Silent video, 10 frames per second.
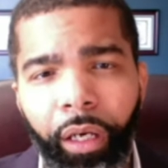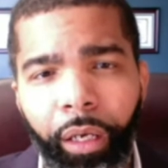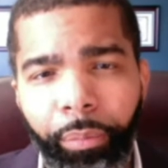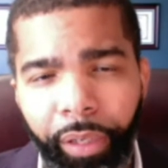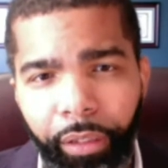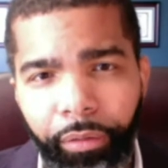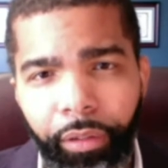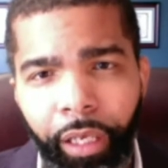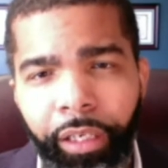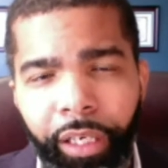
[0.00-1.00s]
But
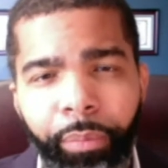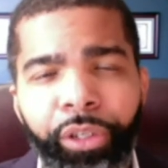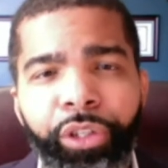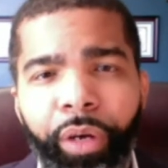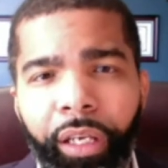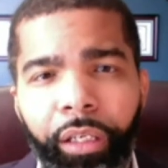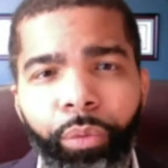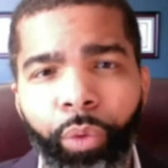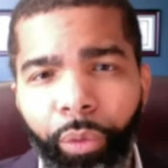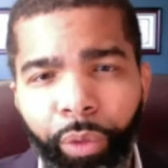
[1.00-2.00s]
it demonstrated
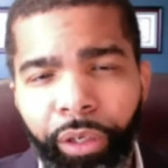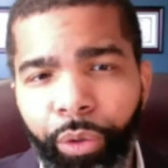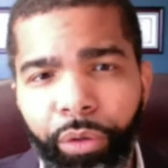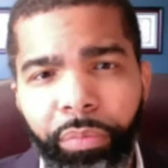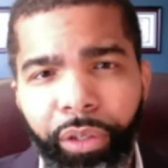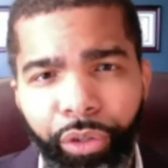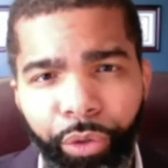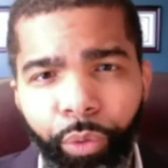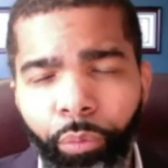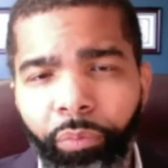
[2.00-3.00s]
what we knew to be
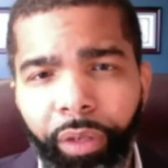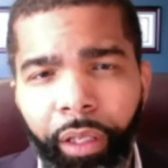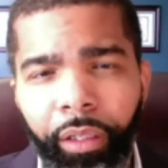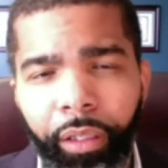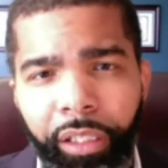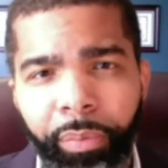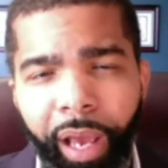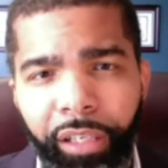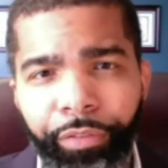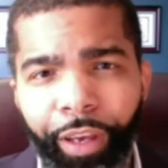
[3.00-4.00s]
true in this
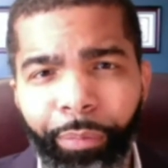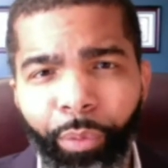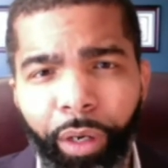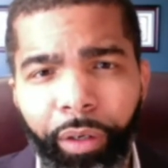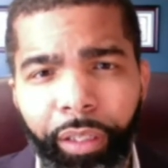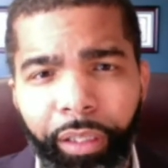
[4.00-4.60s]
past February,